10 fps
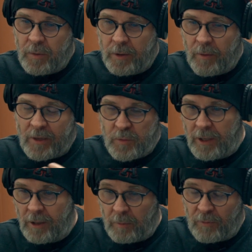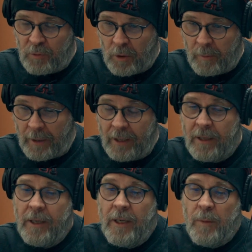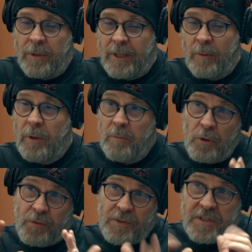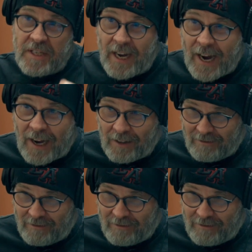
you had graduated a little before me, but then we moved to Seattle.